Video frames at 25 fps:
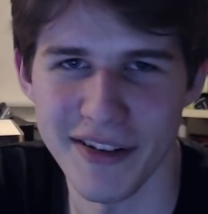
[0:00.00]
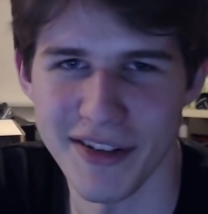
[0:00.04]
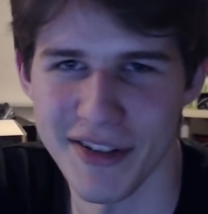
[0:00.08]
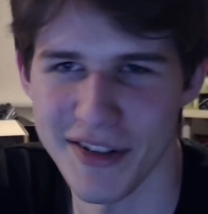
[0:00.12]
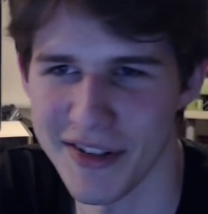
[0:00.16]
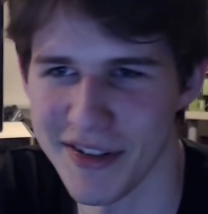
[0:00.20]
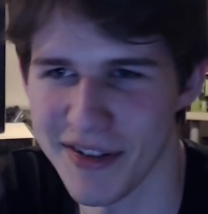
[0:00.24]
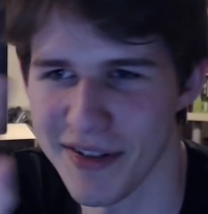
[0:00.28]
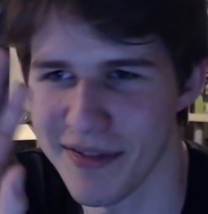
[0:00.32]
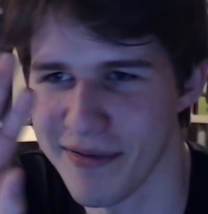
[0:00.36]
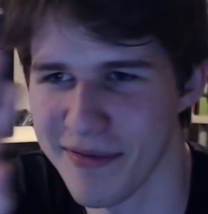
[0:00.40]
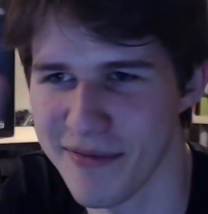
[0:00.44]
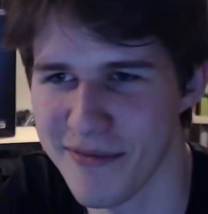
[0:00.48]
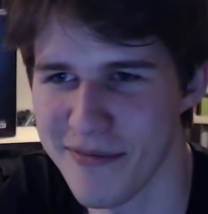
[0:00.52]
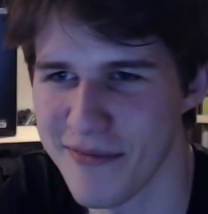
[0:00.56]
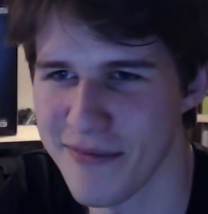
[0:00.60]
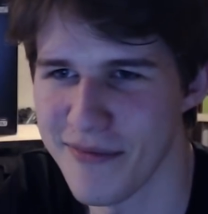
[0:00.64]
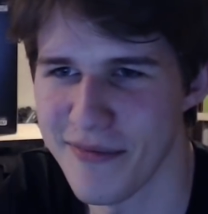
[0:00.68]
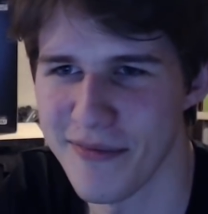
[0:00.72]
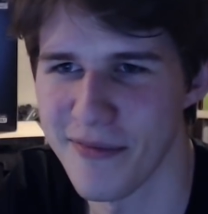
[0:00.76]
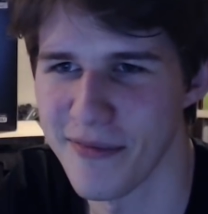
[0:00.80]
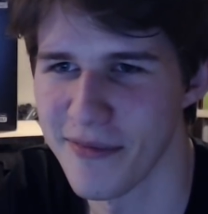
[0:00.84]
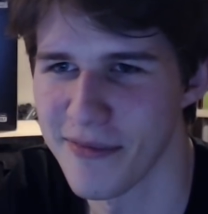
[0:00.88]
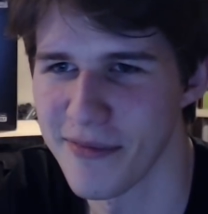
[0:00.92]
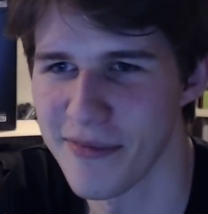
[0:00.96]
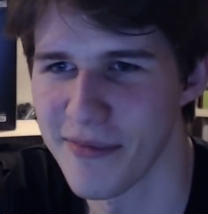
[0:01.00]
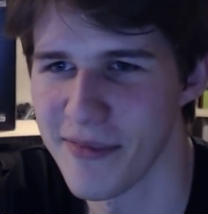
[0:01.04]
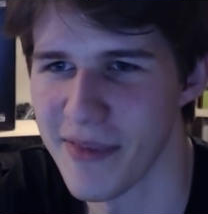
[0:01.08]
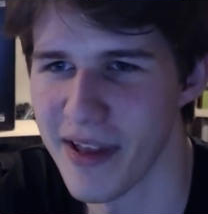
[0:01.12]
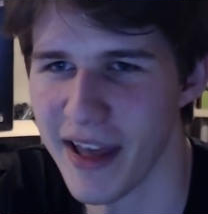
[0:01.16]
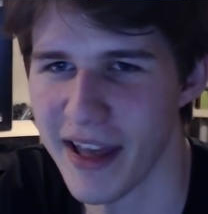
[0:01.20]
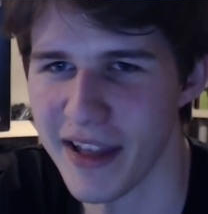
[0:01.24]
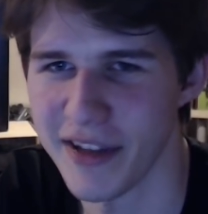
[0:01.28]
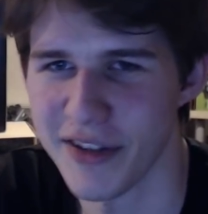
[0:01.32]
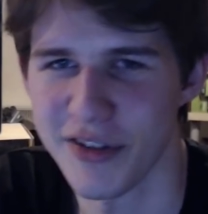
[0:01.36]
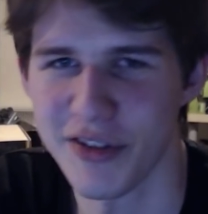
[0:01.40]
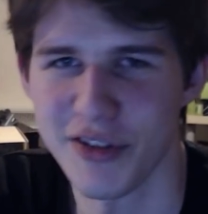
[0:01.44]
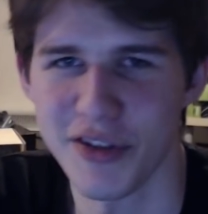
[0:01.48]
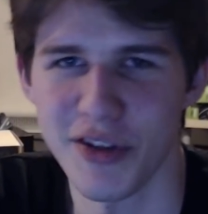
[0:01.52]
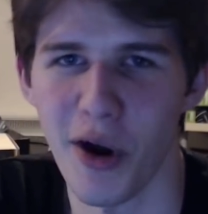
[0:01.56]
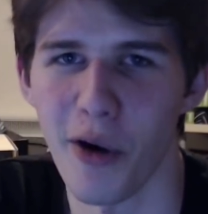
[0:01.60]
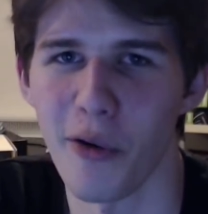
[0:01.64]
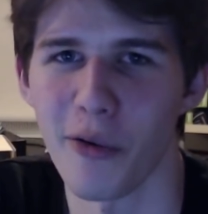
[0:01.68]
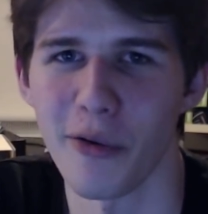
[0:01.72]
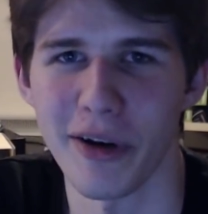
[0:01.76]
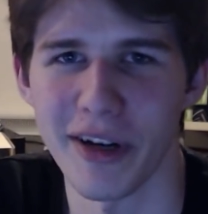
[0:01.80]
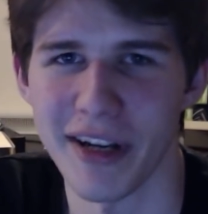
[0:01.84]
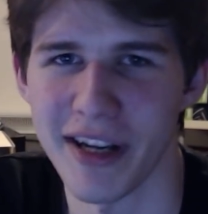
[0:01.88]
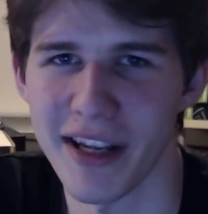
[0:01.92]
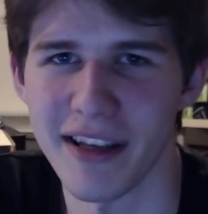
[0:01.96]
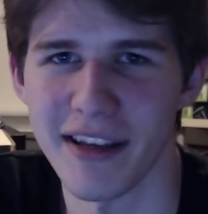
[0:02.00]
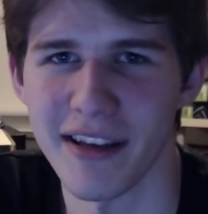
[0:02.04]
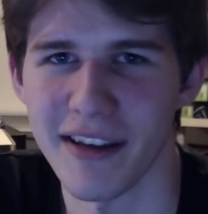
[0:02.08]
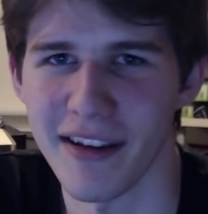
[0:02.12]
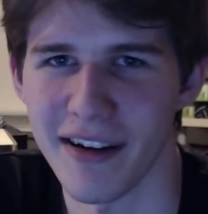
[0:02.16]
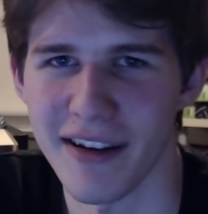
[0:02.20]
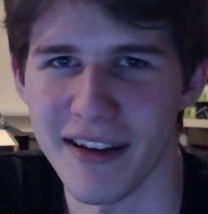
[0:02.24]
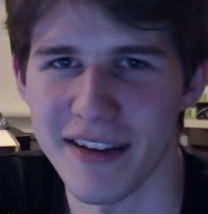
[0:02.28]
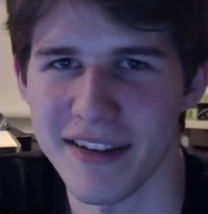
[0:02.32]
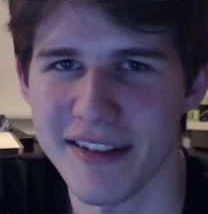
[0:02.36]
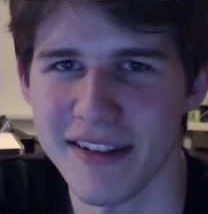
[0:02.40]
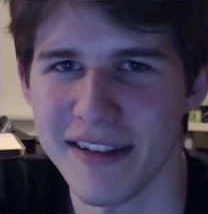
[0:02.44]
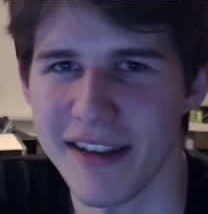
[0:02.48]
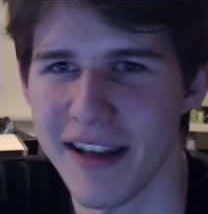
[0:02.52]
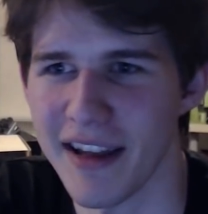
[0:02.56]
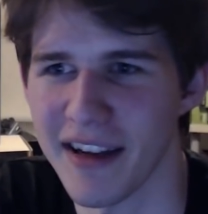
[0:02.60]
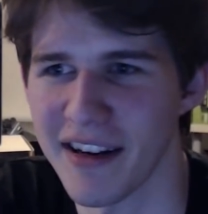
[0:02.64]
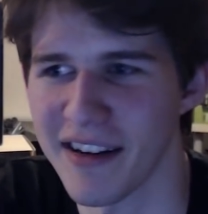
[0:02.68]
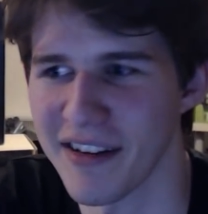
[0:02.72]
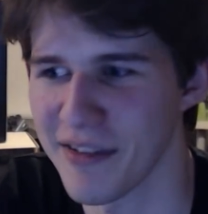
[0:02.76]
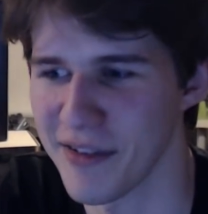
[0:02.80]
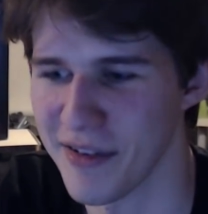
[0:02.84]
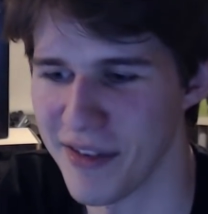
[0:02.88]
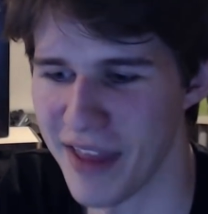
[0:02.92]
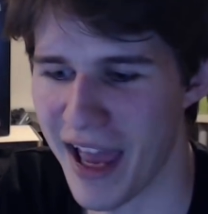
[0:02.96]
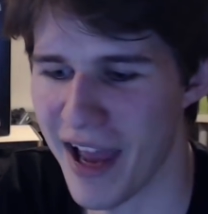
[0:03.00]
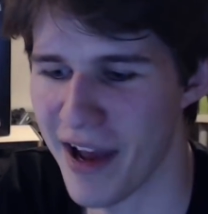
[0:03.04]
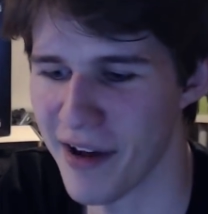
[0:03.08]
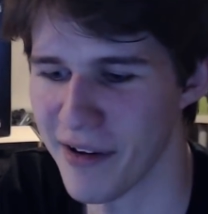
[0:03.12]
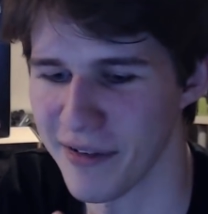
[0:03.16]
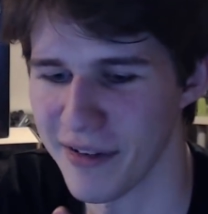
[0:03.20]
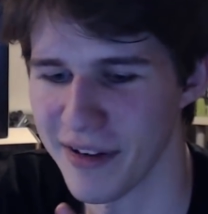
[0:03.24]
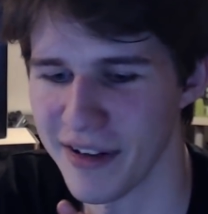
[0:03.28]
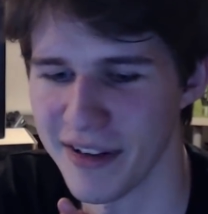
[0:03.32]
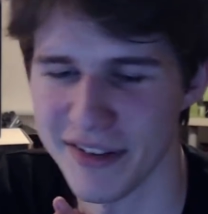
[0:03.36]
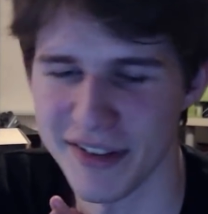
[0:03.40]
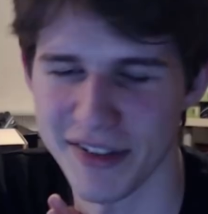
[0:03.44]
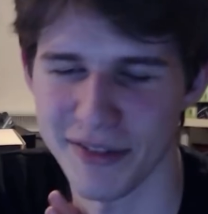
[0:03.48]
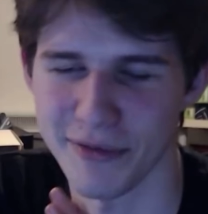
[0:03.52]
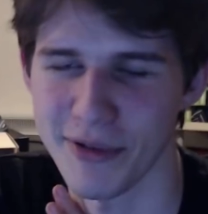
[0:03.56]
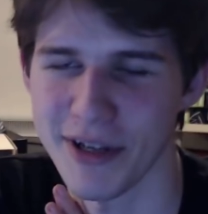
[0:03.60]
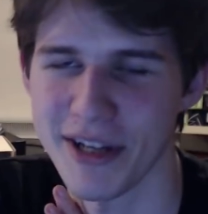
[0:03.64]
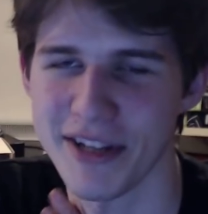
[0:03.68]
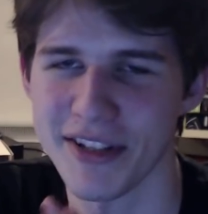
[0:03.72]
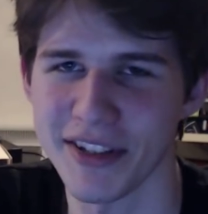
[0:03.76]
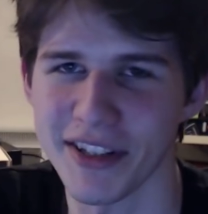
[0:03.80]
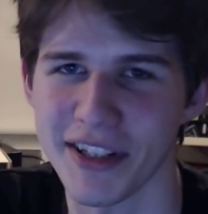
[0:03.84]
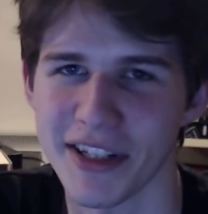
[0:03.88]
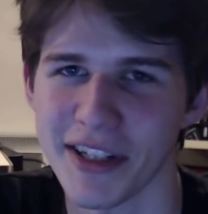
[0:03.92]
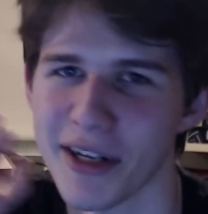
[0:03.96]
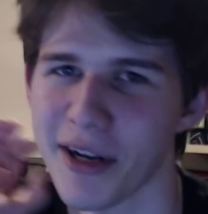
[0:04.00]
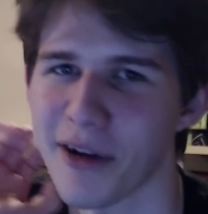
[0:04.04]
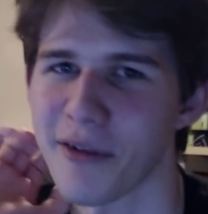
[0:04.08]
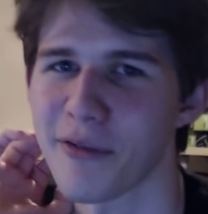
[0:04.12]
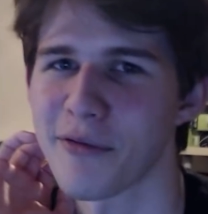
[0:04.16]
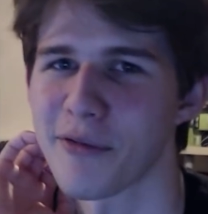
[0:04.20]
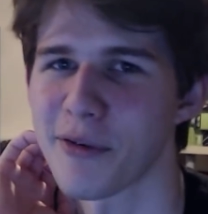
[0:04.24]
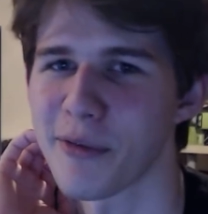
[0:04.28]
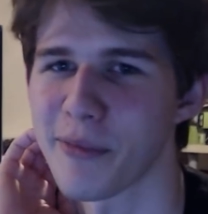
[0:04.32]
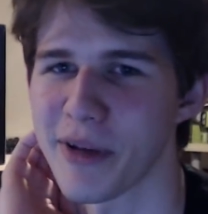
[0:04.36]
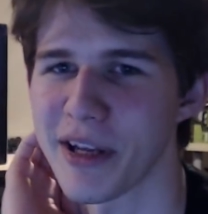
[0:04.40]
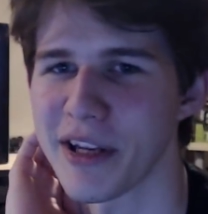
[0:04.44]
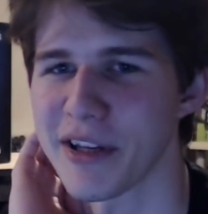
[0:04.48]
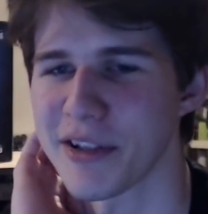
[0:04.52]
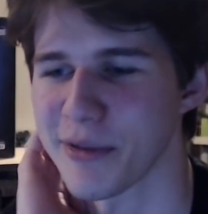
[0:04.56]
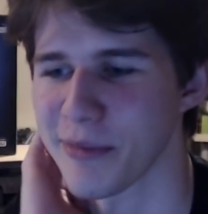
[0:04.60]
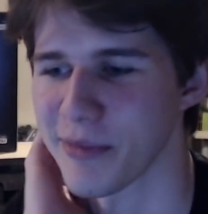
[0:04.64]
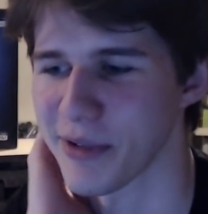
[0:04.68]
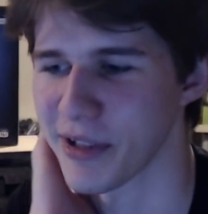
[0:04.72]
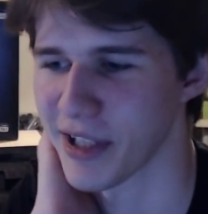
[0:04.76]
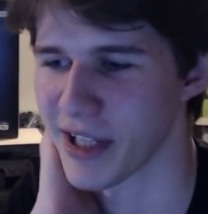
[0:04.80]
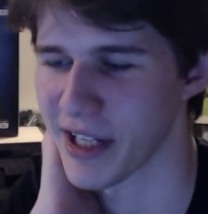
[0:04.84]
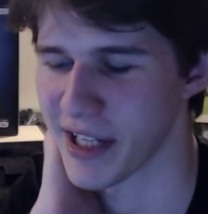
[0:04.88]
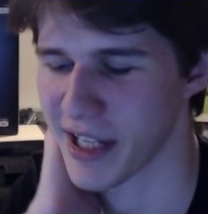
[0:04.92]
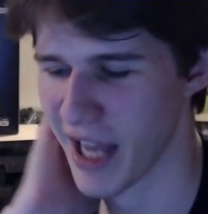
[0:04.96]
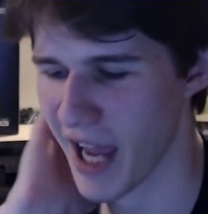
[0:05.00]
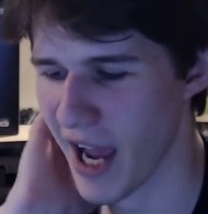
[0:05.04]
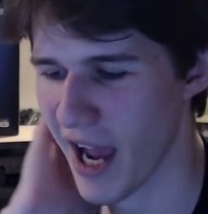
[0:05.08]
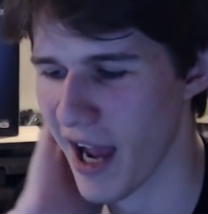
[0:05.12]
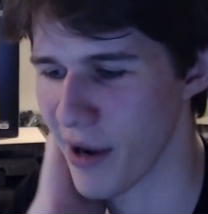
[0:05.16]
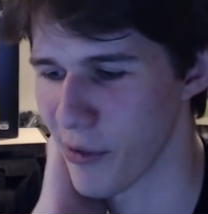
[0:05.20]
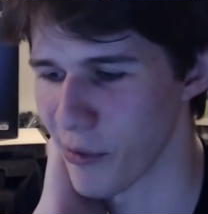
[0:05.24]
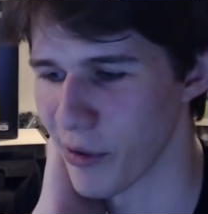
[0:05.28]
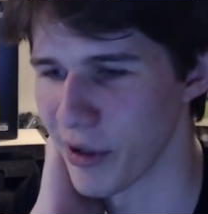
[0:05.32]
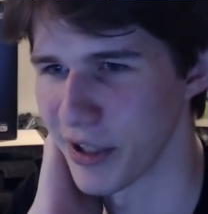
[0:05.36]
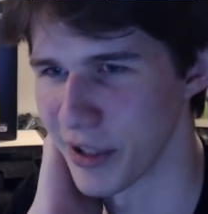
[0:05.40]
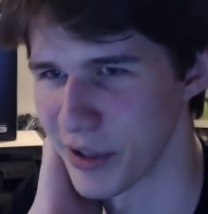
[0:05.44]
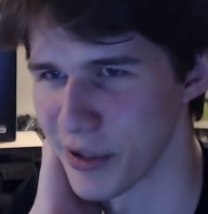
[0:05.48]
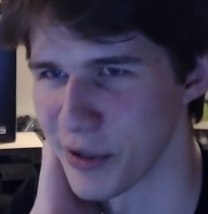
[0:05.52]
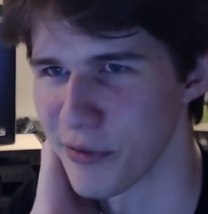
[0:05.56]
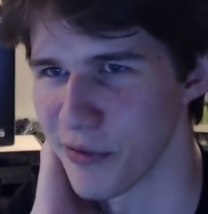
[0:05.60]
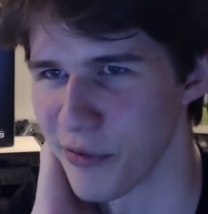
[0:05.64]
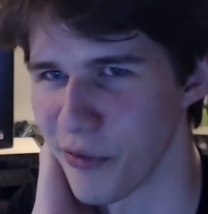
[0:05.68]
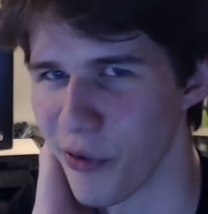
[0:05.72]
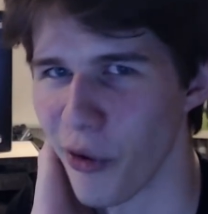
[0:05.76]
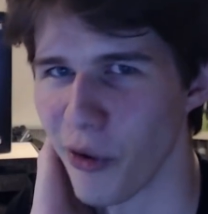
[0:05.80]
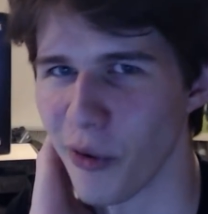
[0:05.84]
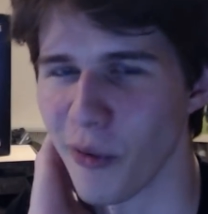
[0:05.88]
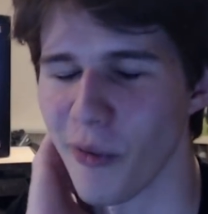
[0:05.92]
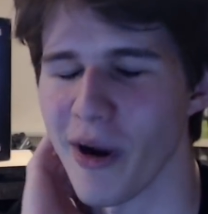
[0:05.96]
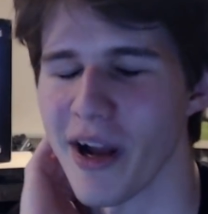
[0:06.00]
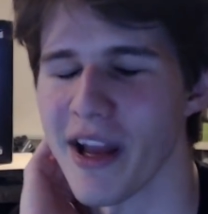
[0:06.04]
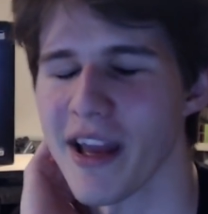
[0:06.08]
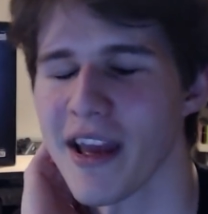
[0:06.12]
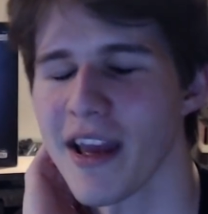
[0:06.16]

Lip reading: Just it's so ridiculous, and that is reason enough for me to be yeah, I want to do 4-way.